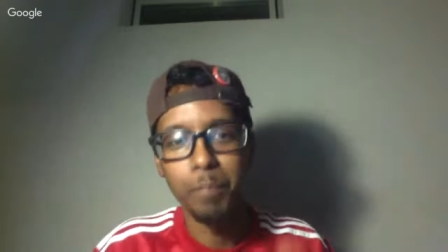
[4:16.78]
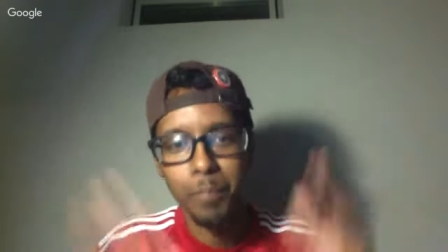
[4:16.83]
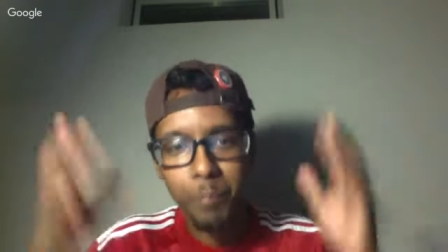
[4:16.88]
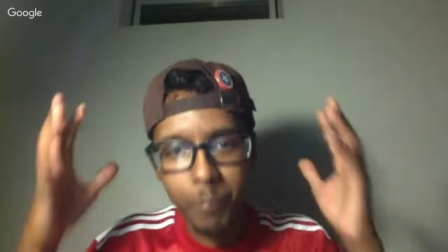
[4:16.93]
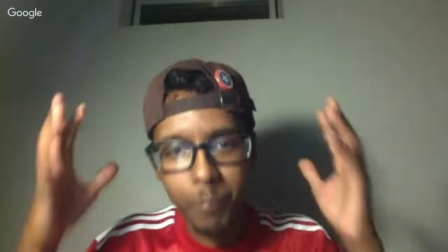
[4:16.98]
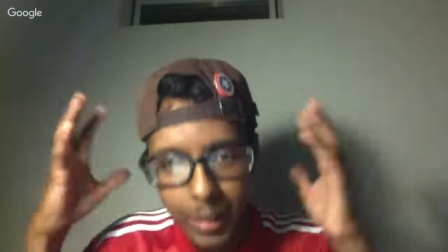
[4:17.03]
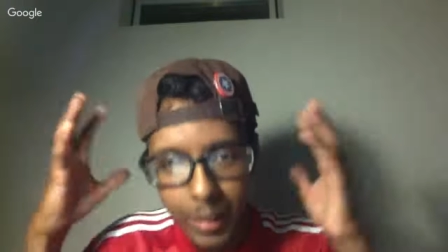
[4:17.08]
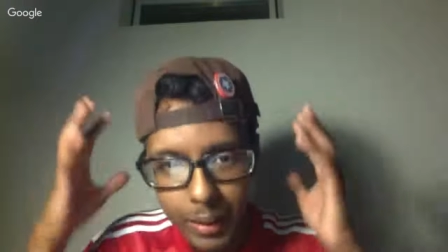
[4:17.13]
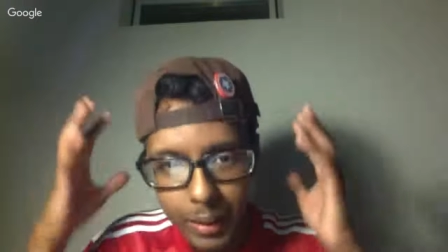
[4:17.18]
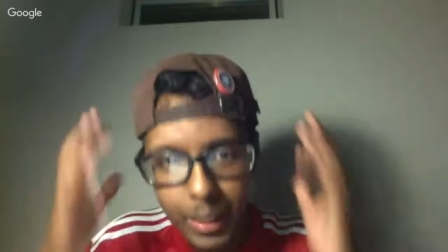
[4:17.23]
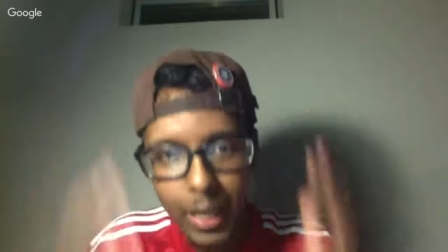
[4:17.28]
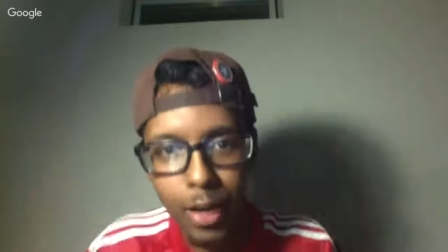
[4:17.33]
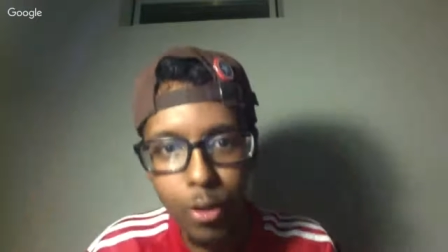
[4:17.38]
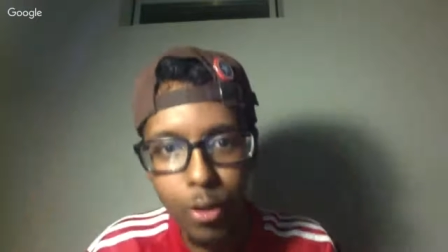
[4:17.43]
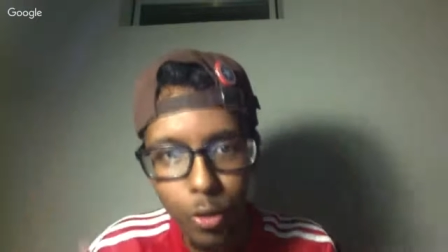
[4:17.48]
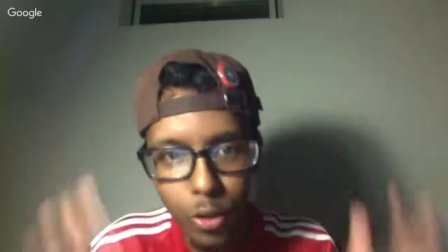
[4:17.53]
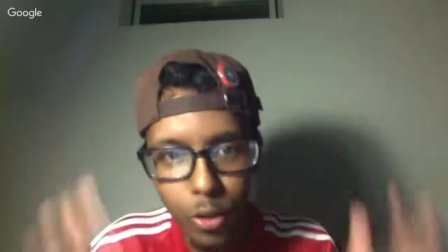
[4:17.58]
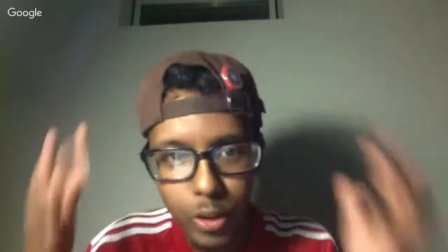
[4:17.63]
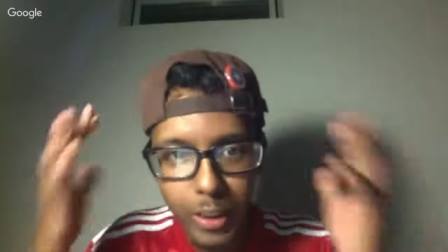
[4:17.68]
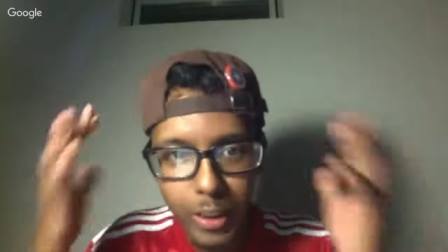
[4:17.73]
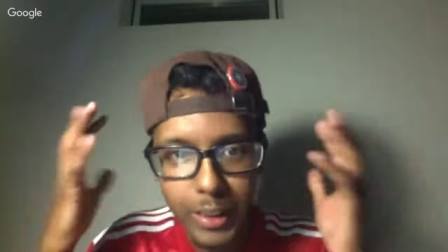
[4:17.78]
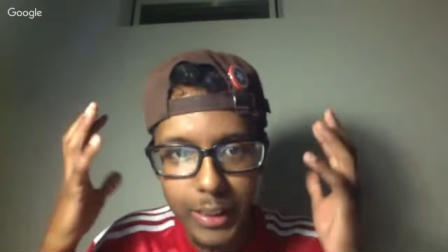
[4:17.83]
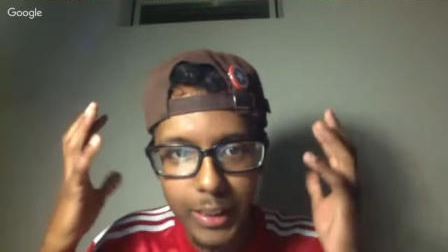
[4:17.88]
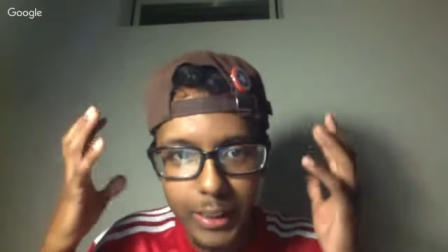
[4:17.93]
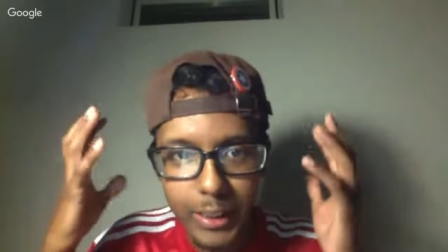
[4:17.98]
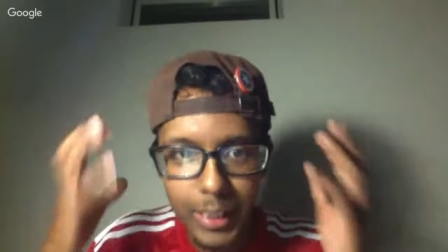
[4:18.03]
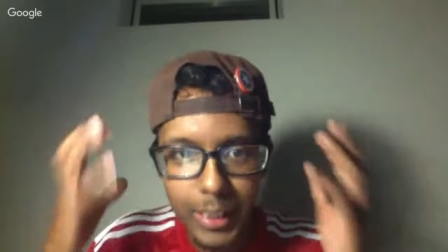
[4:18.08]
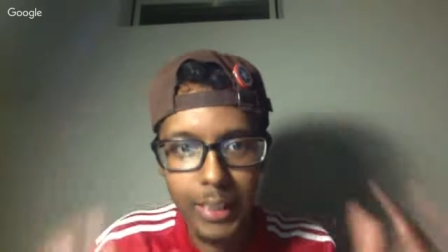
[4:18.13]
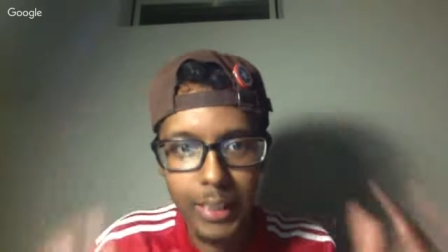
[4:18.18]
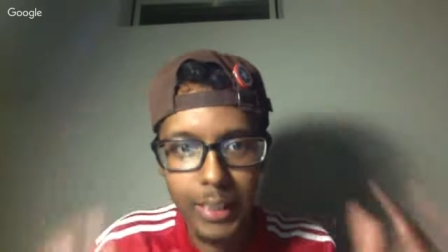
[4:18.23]
Carol is
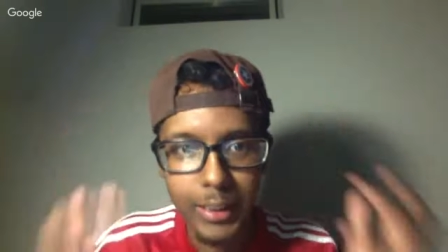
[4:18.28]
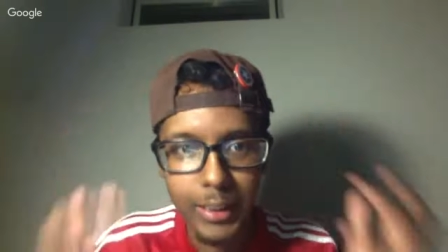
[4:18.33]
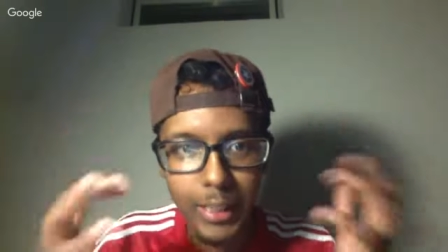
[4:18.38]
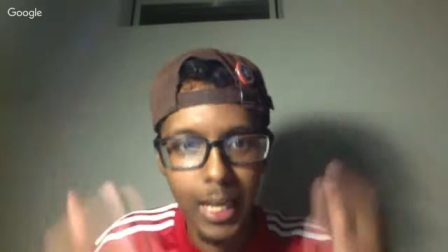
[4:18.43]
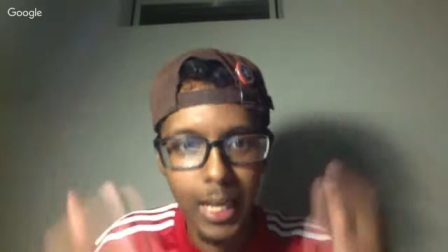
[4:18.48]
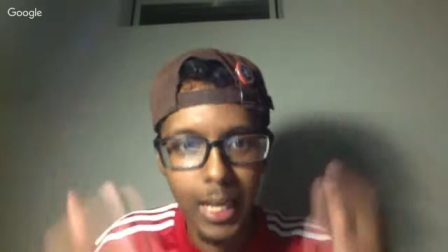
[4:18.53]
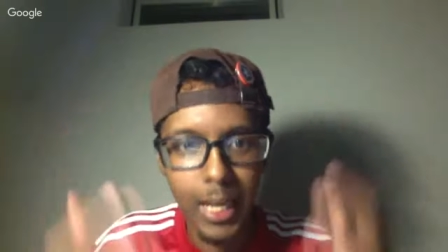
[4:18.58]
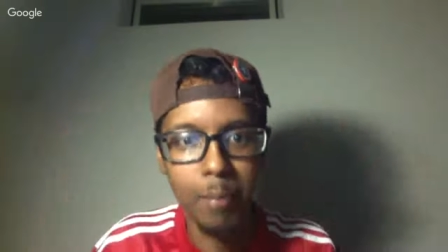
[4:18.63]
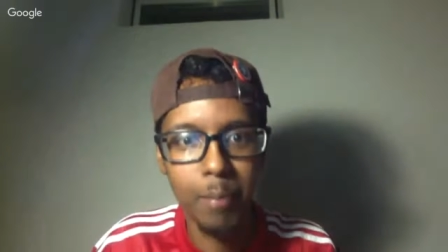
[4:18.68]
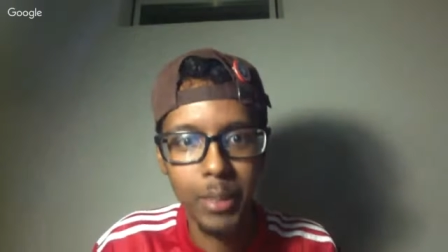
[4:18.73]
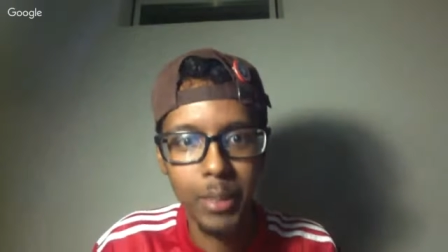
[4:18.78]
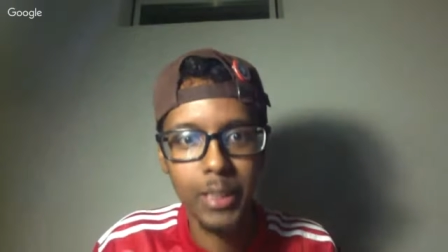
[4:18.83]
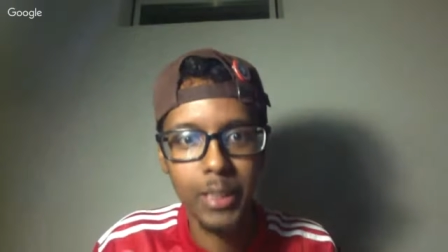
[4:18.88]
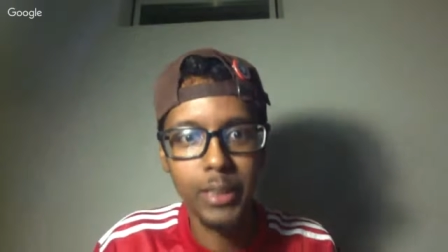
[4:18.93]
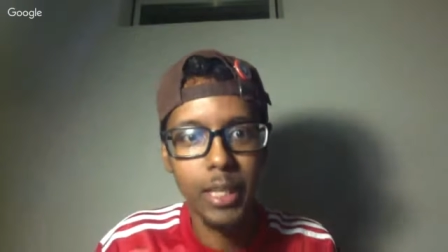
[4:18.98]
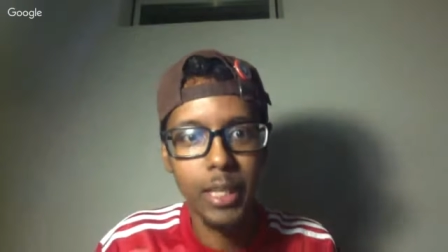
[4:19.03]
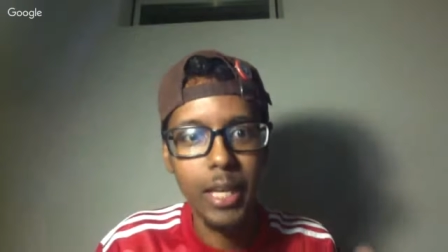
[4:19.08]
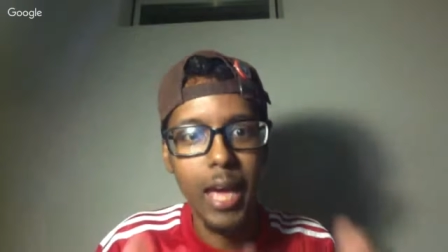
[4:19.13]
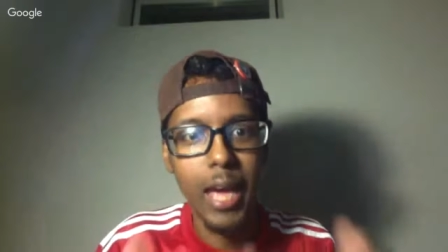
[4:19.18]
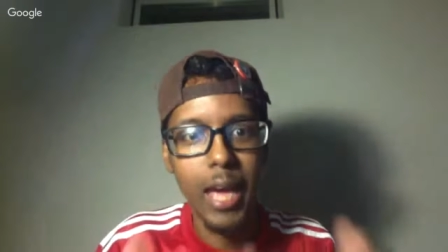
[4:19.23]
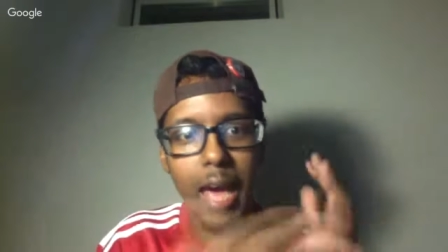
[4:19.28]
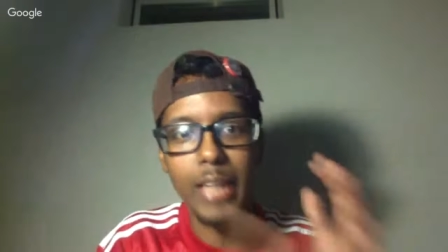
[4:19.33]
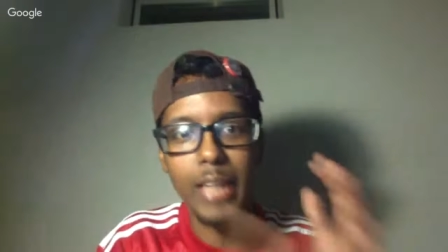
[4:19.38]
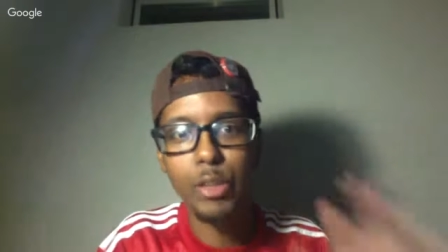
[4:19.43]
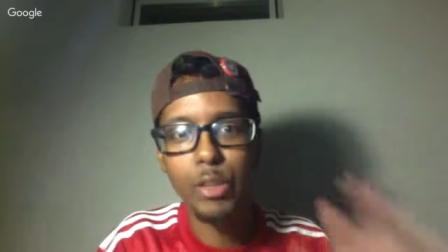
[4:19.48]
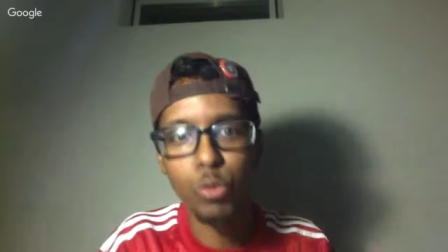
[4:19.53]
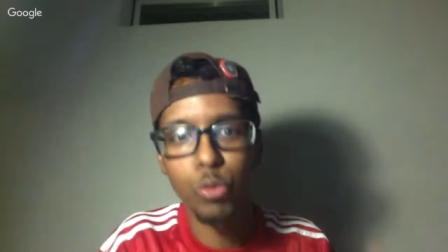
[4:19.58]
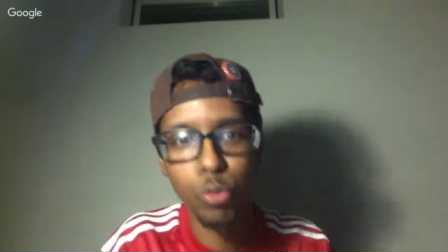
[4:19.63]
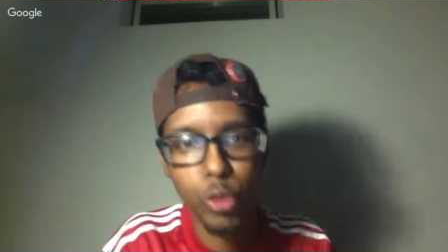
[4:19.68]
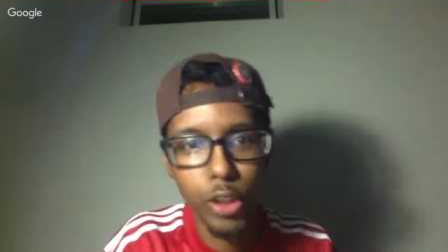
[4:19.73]
seeing zombies as
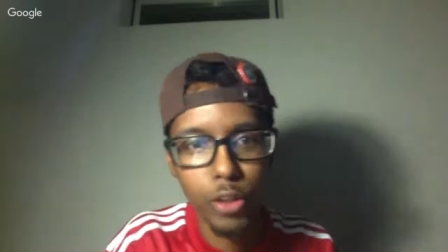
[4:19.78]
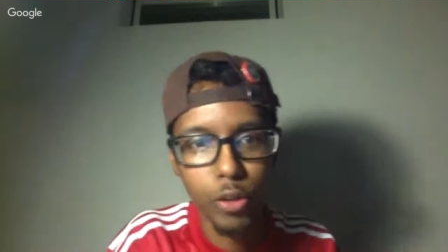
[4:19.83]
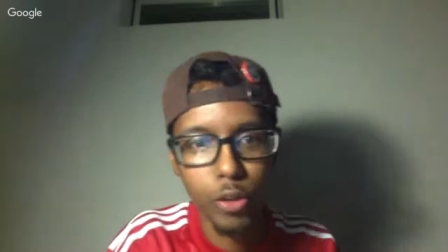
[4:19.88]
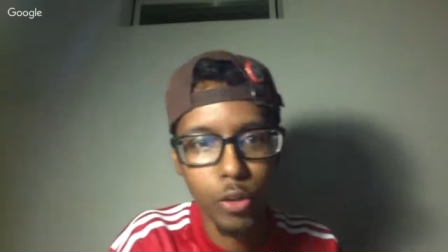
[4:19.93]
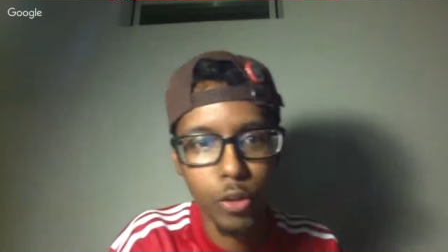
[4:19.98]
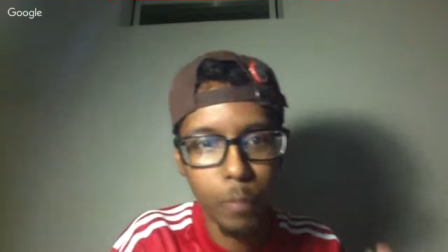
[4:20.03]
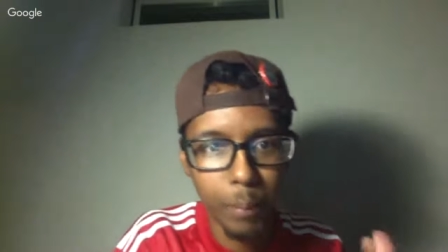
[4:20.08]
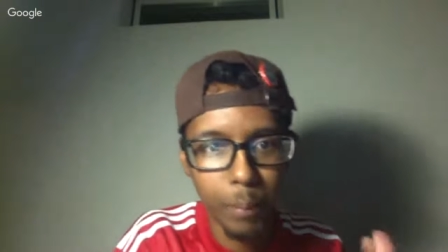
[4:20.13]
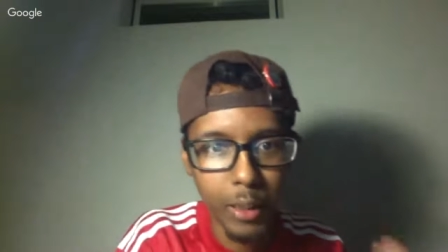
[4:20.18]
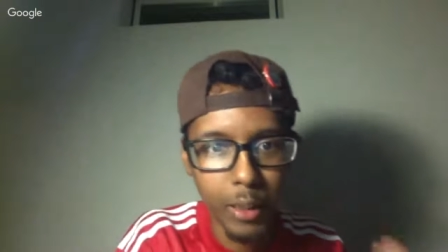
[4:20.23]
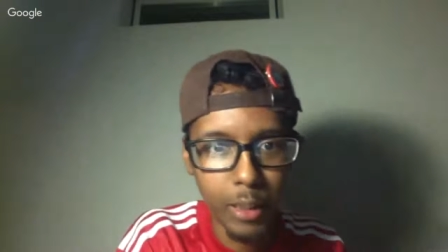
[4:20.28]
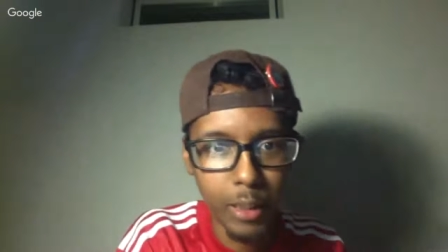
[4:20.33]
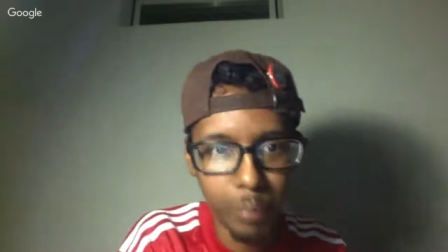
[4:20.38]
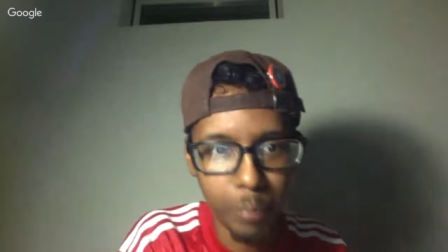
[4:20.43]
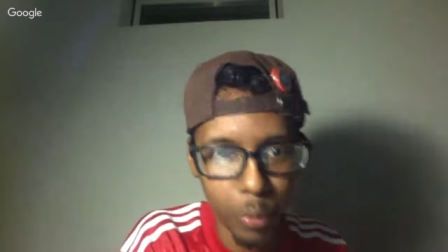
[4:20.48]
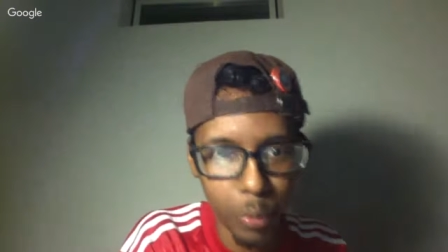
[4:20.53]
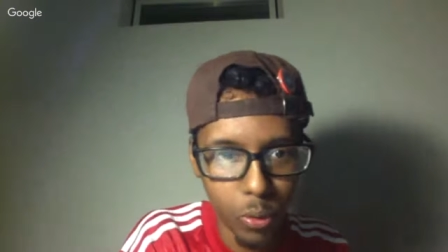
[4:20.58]
real people.